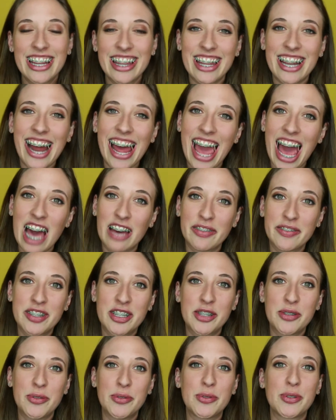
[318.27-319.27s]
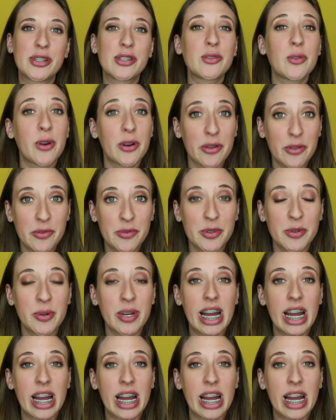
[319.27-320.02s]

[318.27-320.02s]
that I have to sort through,